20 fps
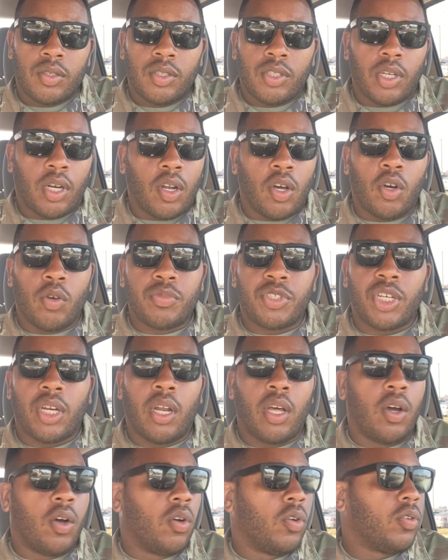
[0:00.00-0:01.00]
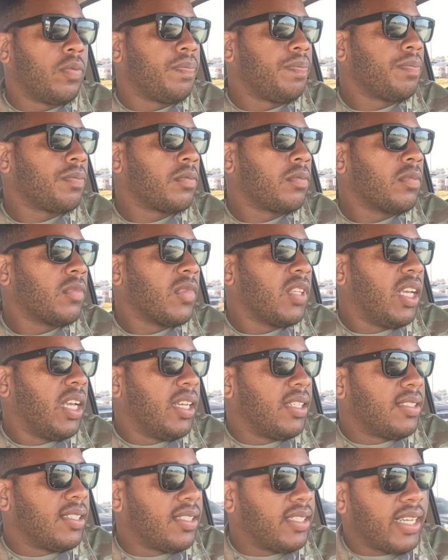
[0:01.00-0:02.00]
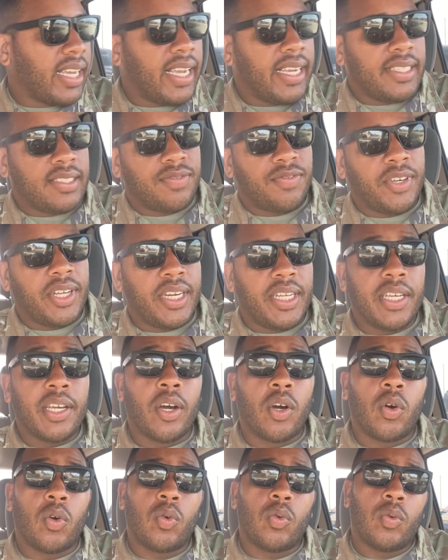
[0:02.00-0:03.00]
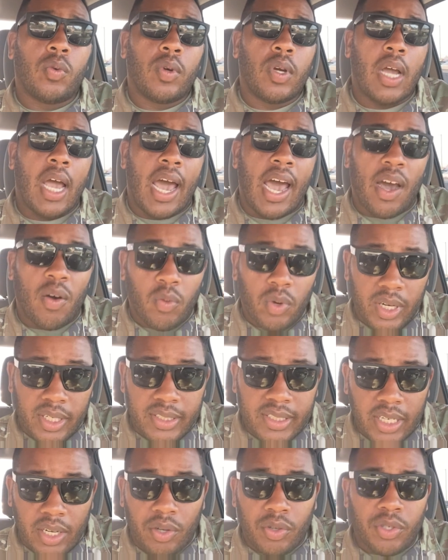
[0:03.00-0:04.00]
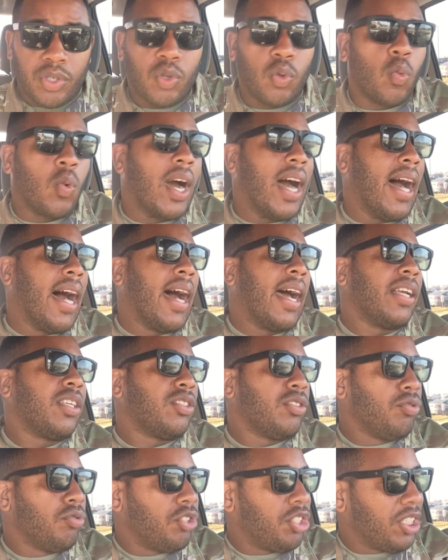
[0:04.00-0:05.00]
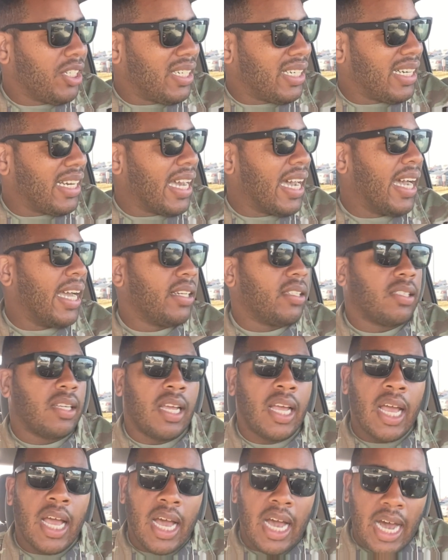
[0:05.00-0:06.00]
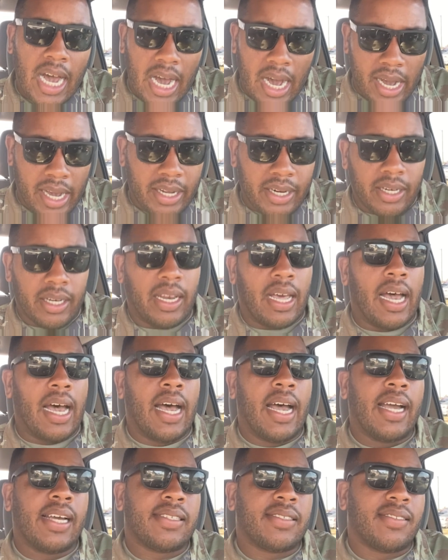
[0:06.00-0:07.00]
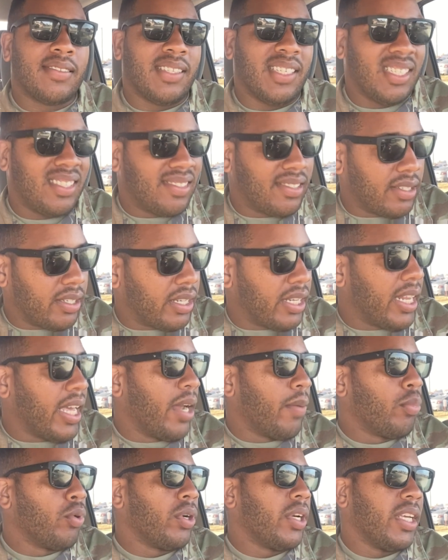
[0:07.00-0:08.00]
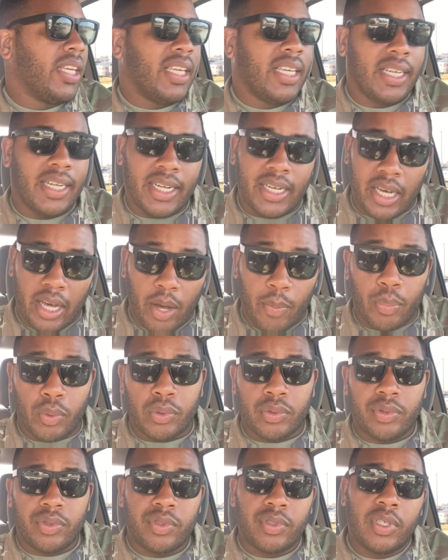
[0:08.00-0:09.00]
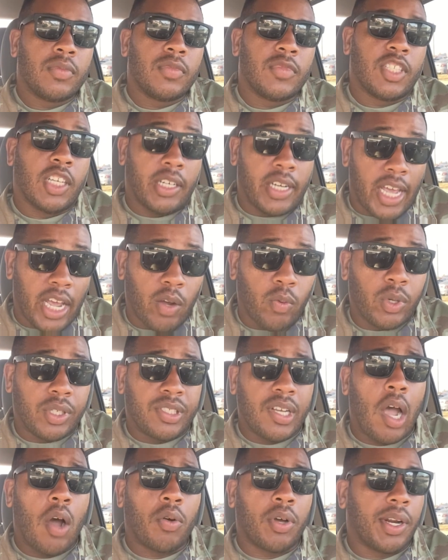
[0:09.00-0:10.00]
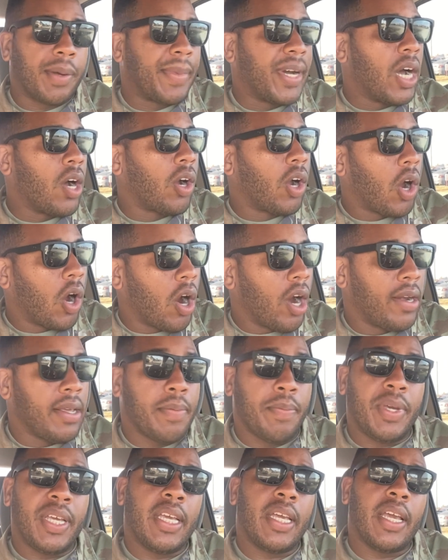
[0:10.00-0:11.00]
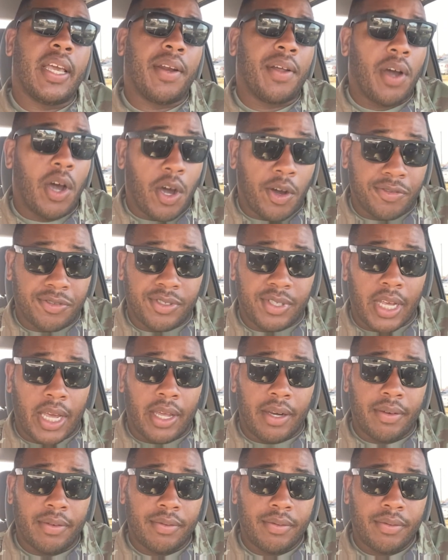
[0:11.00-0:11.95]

Shalom, shalom. In today's video, I want to tell you why you should not idolize these celebrity couples. Today, we're talking about Cardi B and Offset.